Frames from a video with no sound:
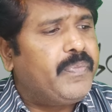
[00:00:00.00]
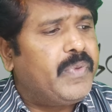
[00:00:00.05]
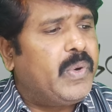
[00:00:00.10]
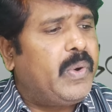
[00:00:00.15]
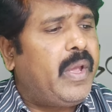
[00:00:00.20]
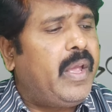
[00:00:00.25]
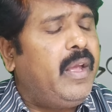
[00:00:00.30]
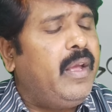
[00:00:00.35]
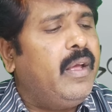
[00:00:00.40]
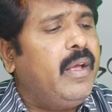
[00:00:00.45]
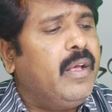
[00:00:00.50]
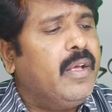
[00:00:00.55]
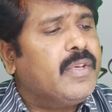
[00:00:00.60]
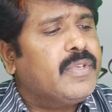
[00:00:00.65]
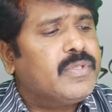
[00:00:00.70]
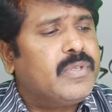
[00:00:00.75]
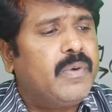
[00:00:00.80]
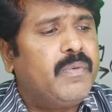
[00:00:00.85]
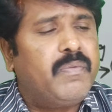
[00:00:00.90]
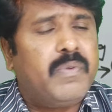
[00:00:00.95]
Okay,
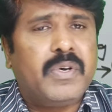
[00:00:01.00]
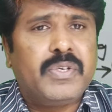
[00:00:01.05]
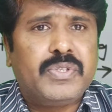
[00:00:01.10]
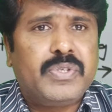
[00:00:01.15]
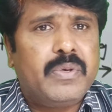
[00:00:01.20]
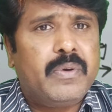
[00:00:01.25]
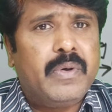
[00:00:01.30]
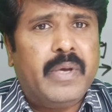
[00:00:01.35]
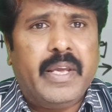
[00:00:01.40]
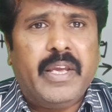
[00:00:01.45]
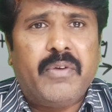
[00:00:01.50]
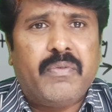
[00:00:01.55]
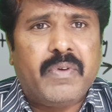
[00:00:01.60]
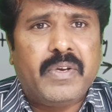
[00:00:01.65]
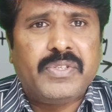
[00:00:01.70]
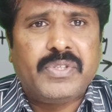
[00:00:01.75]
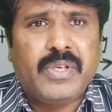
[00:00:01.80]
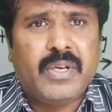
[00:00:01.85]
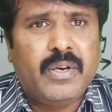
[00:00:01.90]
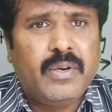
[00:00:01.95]
so first
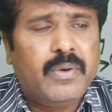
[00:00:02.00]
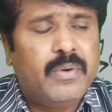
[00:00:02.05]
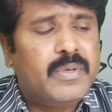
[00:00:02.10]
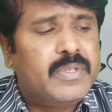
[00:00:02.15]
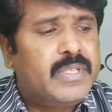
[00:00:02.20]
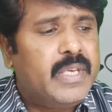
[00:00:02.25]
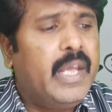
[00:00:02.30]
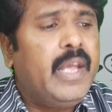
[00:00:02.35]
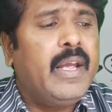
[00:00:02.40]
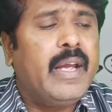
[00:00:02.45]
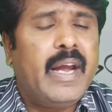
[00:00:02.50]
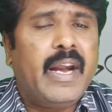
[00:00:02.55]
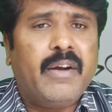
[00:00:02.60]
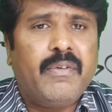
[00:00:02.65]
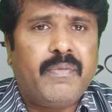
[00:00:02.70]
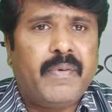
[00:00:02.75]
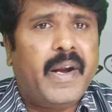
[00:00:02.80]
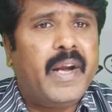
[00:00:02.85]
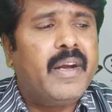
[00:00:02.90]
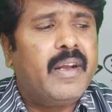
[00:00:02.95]
equation using
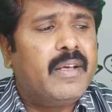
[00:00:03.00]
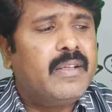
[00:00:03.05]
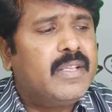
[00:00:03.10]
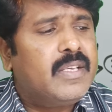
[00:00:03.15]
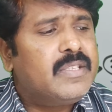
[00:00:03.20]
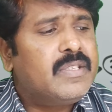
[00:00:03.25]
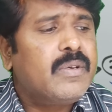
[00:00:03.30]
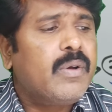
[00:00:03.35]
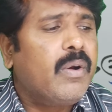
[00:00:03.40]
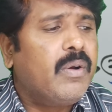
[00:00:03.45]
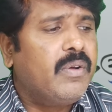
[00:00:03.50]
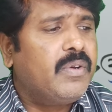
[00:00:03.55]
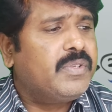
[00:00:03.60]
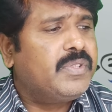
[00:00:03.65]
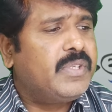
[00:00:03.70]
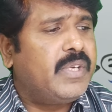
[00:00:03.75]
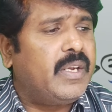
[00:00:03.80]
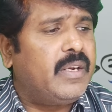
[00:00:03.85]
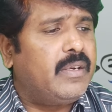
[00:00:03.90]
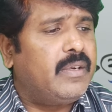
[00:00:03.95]
and finding the
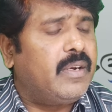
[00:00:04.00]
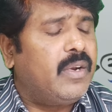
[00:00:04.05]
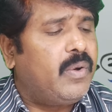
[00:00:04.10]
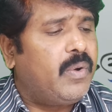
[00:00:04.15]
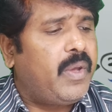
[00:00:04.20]
solution.